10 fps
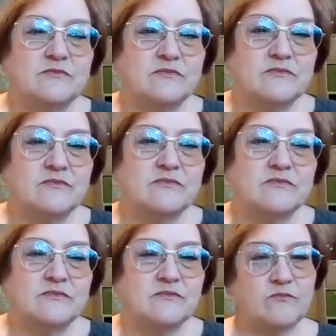
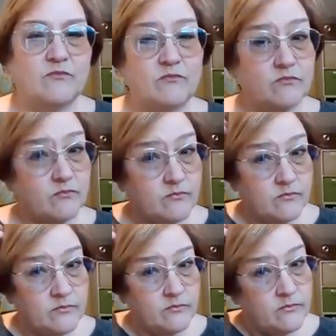
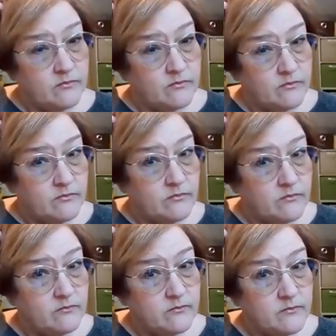
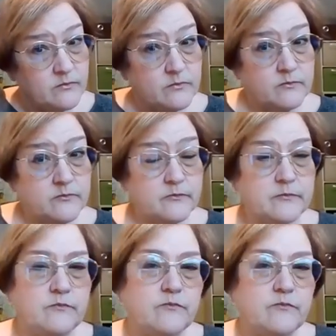The person shown says nothing.